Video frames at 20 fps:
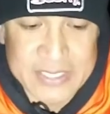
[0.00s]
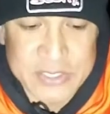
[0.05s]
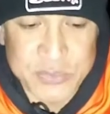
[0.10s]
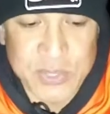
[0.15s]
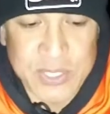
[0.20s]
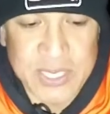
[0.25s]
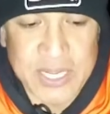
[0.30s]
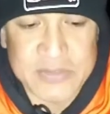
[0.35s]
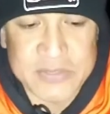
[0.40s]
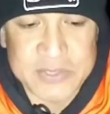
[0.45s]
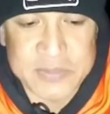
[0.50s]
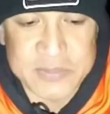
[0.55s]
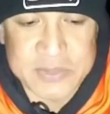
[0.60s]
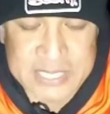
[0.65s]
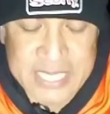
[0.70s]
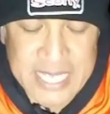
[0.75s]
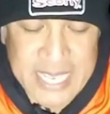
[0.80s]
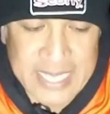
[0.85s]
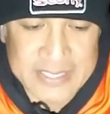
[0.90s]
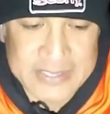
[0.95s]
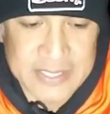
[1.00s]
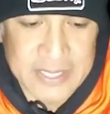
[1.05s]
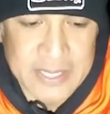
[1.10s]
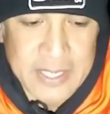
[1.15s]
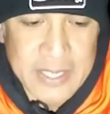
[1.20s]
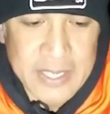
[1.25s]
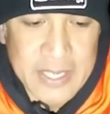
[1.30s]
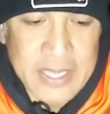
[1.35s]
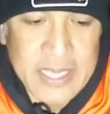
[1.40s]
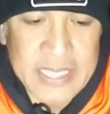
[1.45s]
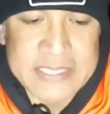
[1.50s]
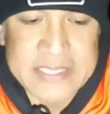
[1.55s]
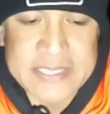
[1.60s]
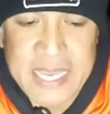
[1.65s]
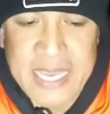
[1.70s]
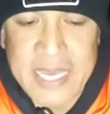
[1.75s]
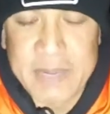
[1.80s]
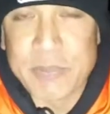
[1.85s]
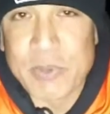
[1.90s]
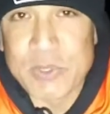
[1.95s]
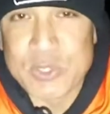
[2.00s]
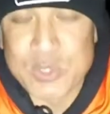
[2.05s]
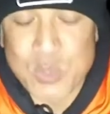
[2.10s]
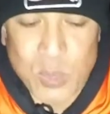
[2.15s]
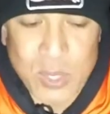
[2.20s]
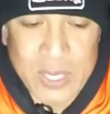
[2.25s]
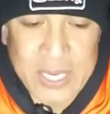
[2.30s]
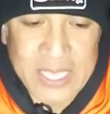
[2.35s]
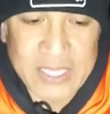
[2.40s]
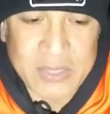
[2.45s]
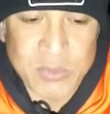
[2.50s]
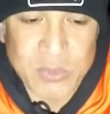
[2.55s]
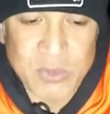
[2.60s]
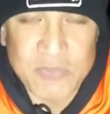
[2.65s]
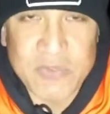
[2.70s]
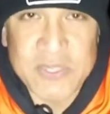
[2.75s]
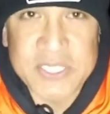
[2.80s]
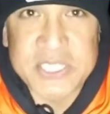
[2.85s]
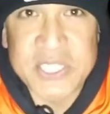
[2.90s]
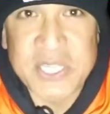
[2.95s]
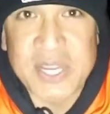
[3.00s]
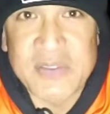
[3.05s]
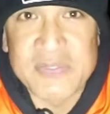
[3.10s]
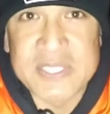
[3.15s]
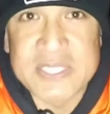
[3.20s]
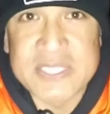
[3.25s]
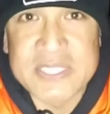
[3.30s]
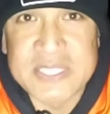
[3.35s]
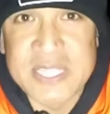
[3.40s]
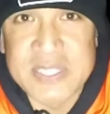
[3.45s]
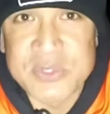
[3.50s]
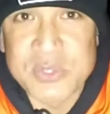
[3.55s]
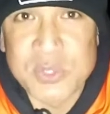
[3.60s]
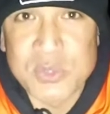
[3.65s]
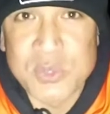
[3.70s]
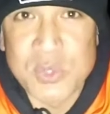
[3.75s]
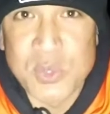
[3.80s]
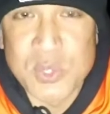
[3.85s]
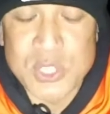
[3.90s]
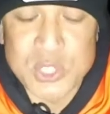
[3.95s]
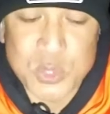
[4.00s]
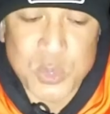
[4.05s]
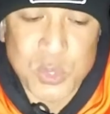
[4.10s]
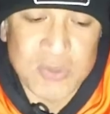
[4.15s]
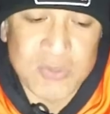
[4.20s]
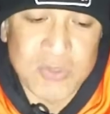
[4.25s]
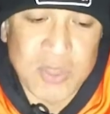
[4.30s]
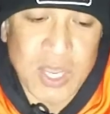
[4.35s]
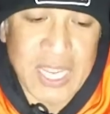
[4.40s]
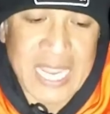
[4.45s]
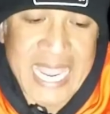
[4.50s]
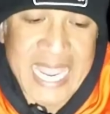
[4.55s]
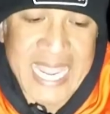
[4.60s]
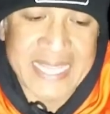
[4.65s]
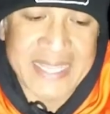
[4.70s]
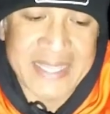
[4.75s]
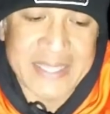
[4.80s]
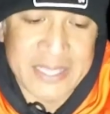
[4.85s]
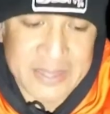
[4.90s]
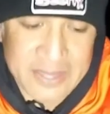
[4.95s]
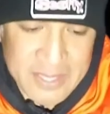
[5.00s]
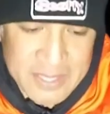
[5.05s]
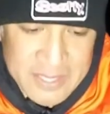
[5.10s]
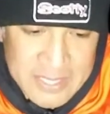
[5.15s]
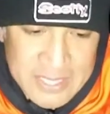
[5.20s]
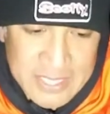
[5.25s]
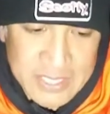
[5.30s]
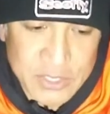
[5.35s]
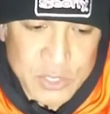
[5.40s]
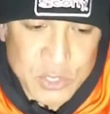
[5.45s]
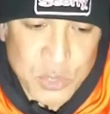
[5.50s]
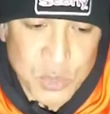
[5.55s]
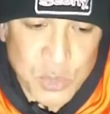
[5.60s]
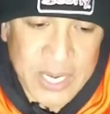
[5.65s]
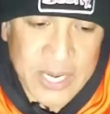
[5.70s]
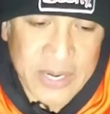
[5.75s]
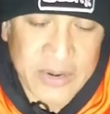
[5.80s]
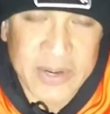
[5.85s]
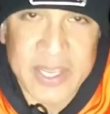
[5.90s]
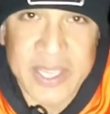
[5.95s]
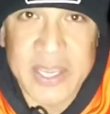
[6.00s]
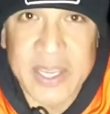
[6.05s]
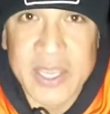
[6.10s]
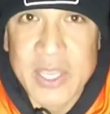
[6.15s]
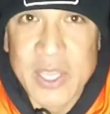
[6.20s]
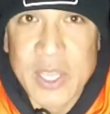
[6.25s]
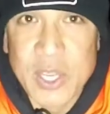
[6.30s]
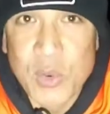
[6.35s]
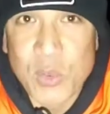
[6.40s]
Let's read off some stats. It's April 20th. We're fishing off the central north shore of Long Island, the nearshore area.